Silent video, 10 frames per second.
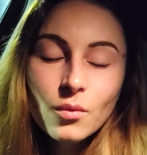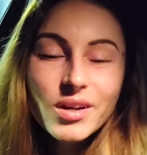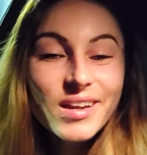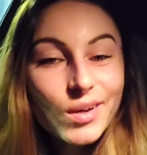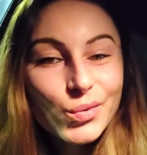
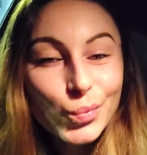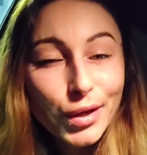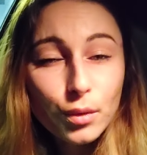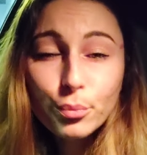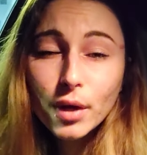when I get
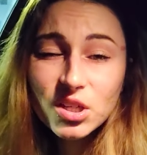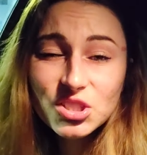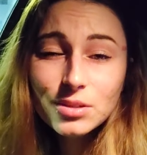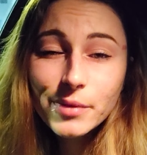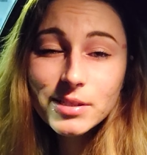weird
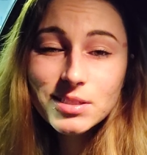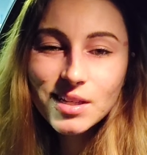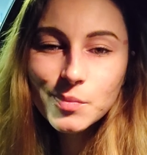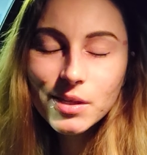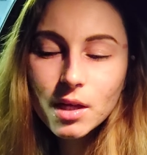pressure in my
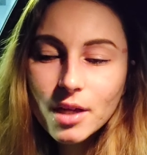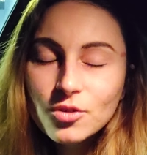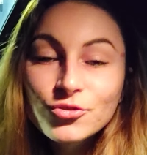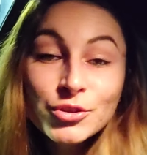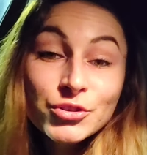stomach, I
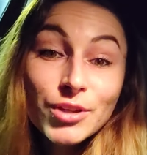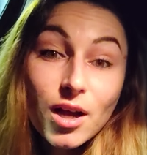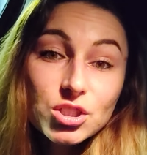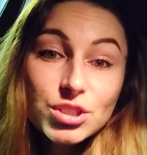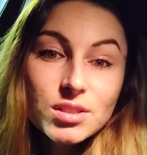don't feel
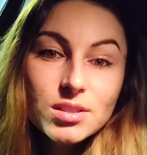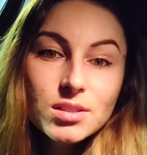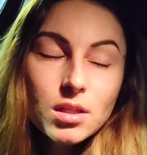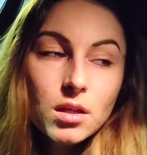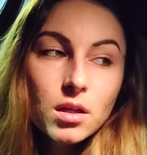nauseous.